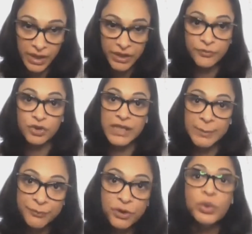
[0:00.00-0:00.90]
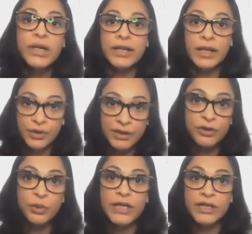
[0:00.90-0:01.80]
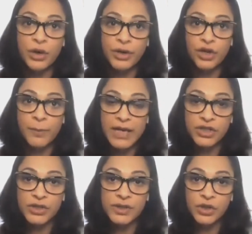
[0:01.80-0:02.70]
and you have to keep fueling and refueling during your matches,